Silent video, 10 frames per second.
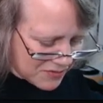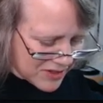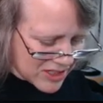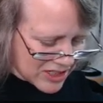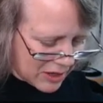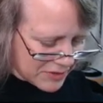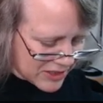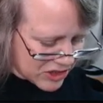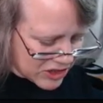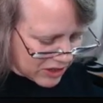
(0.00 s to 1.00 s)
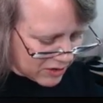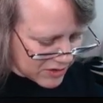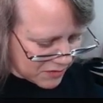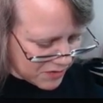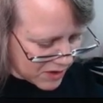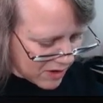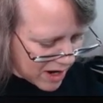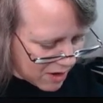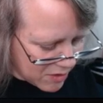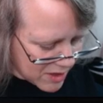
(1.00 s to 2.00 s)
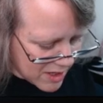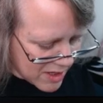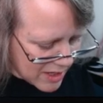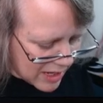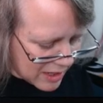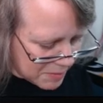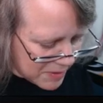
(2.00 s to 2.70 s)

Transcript: to finish out this shield and figure out how to